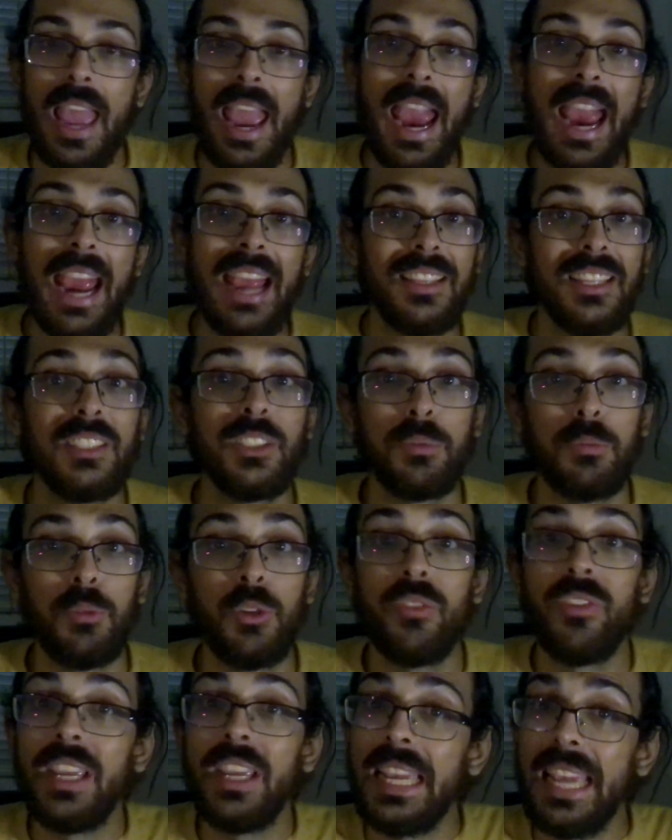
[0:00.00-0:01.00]
And this
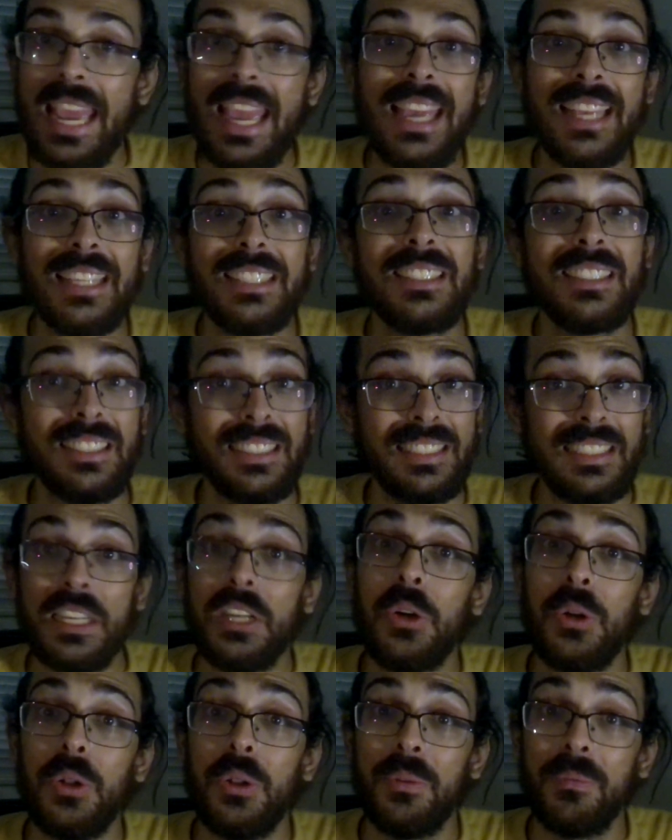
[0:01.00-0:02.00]
movie is
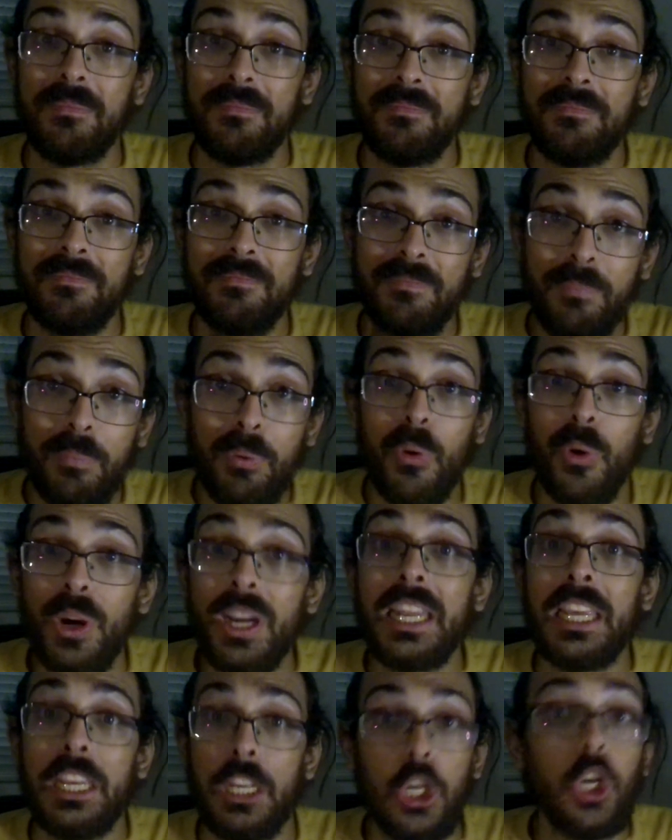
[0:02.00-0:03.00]
still
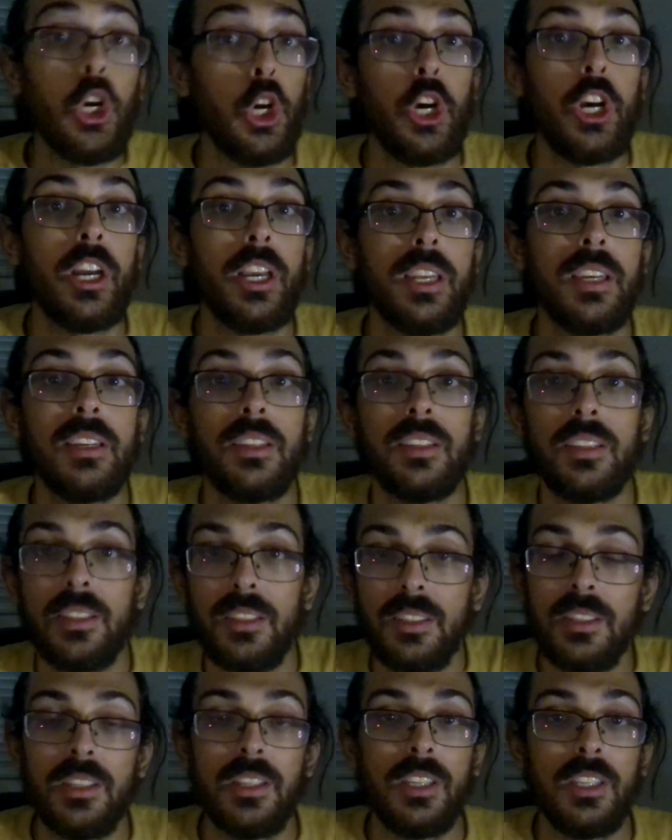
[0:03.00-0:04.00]
pretty good.
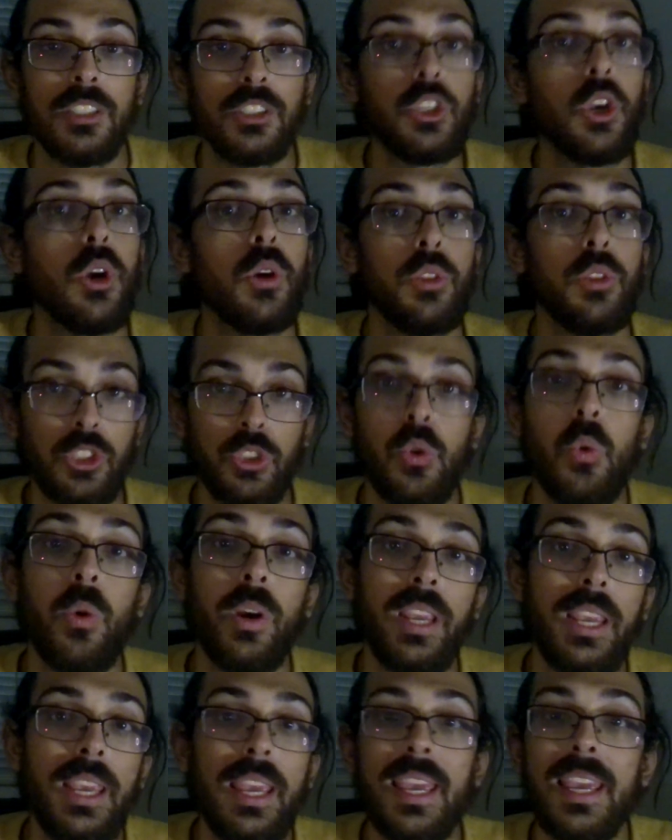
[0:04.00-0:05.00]
So the
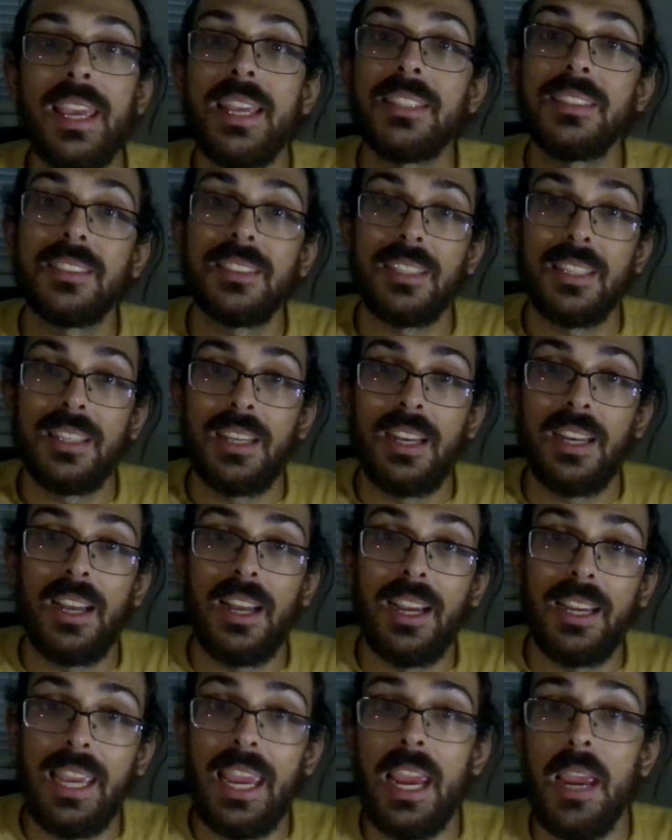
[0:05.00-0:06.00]
story is
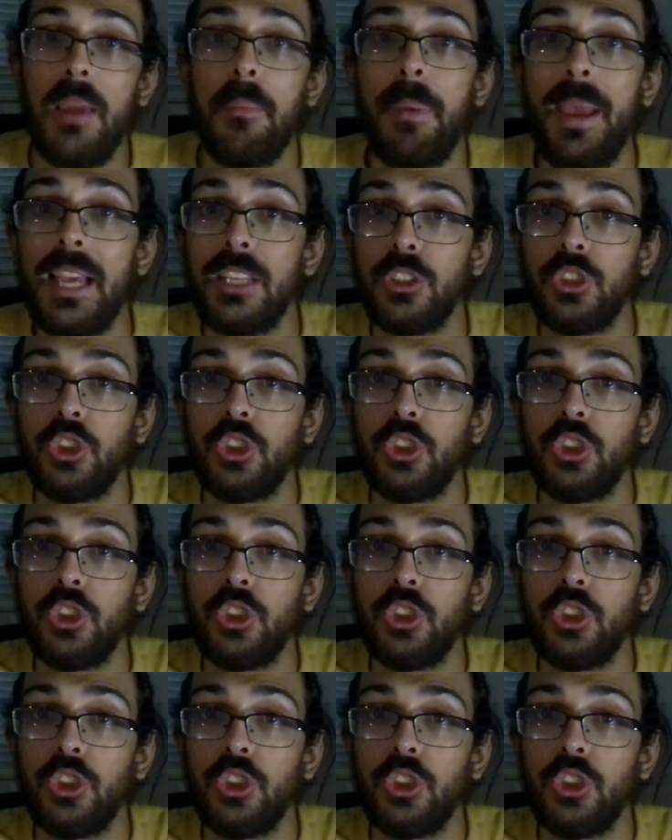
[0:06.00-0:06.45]
a camp has